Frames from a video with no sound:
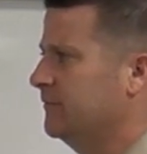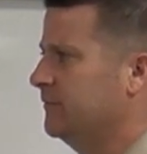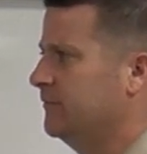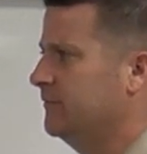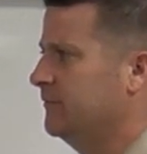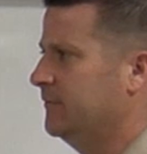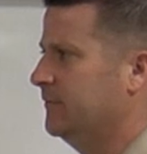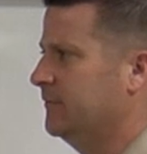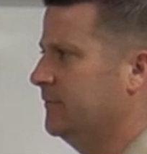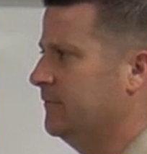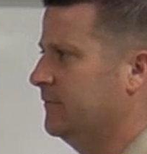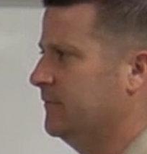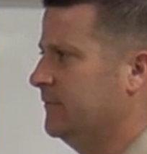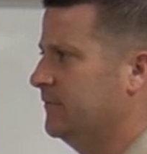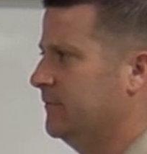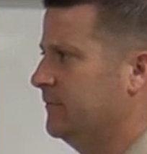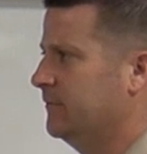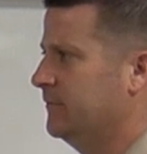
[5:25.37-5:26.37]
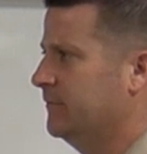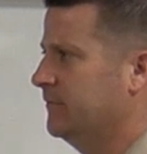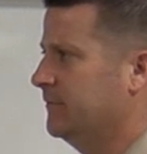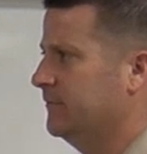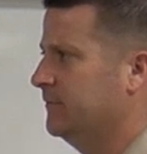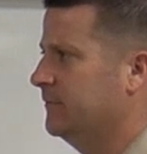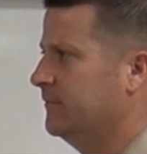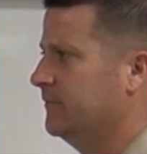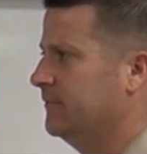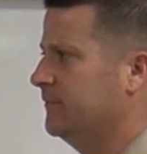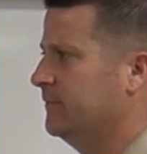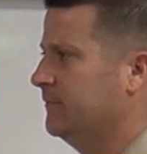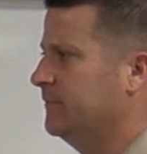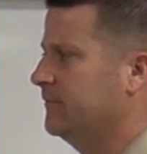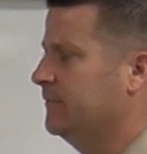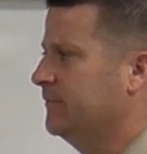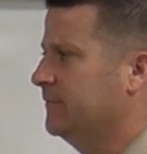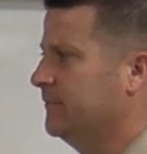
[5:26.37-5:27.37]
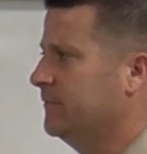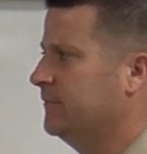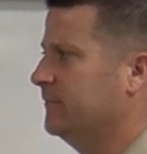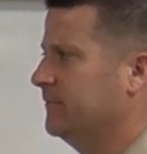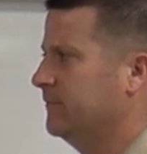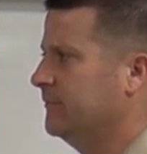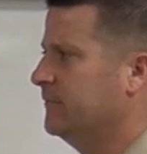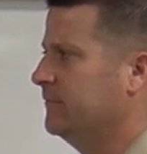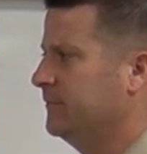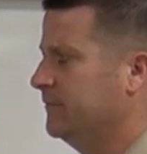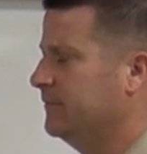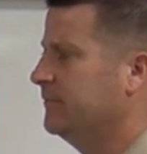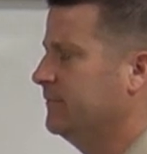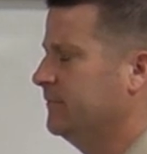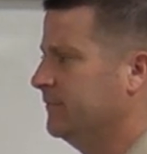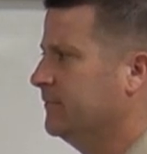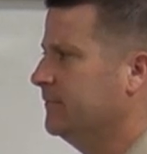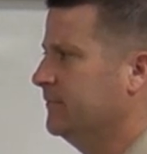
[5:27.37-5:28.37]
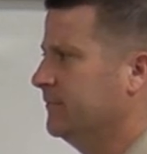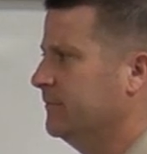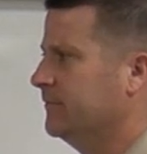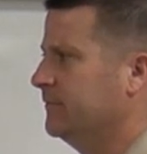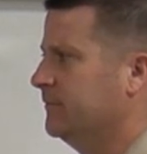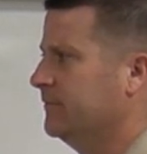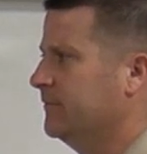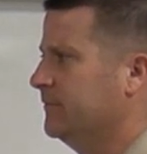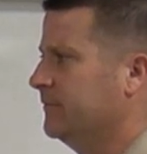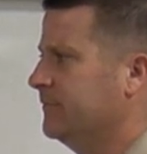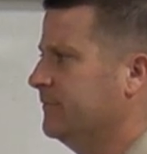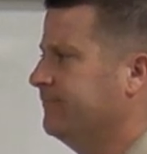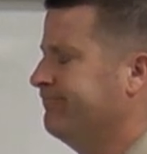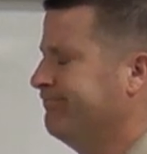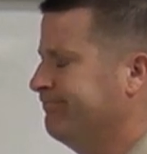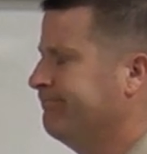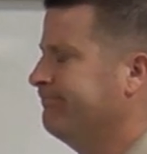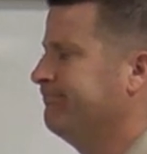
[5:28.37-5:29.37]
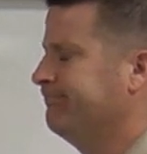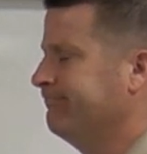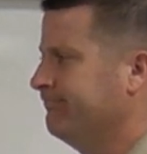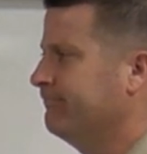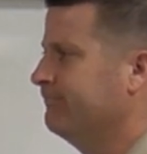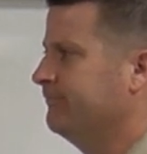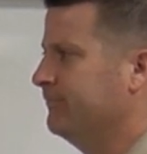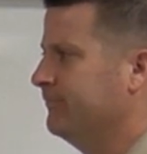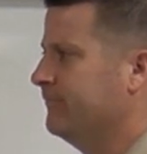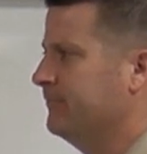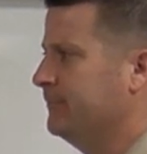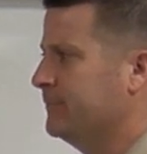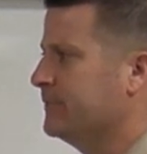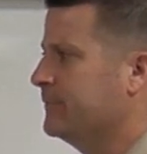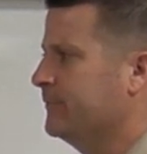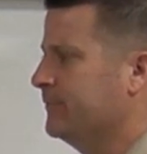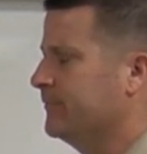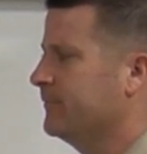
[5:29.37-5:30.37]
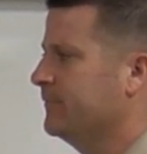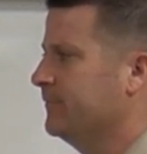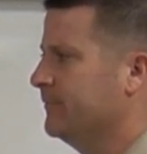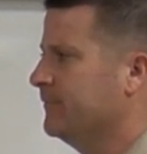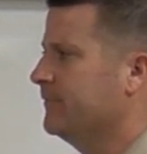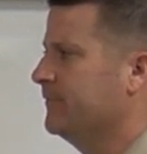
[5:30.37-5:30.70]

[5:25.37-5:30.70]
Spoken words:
(not speaking)